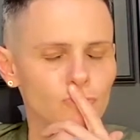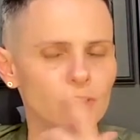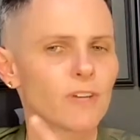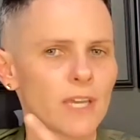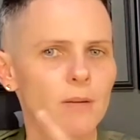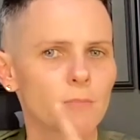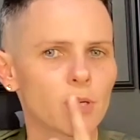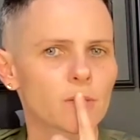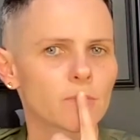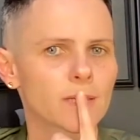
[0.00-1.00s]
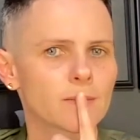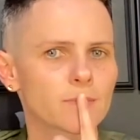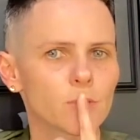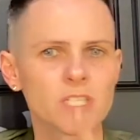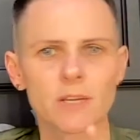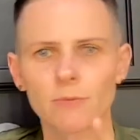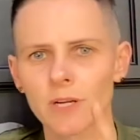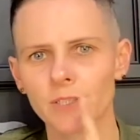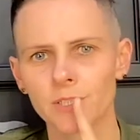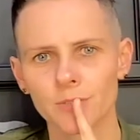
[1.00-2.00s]
if I had a bottom line, which I
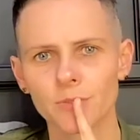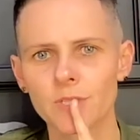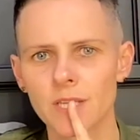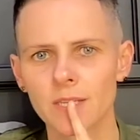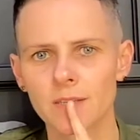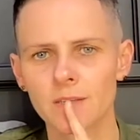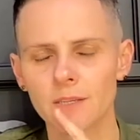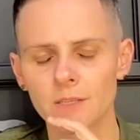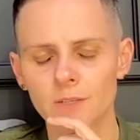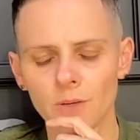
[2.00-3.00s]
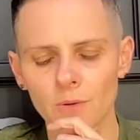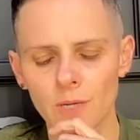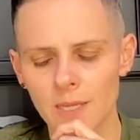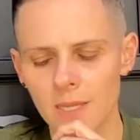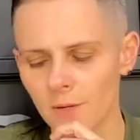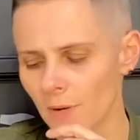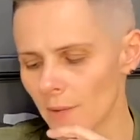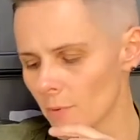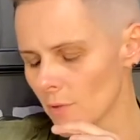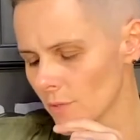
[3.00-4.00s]
rarely do because I, you know, I can
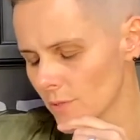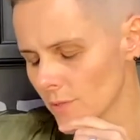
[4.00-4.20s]
ramble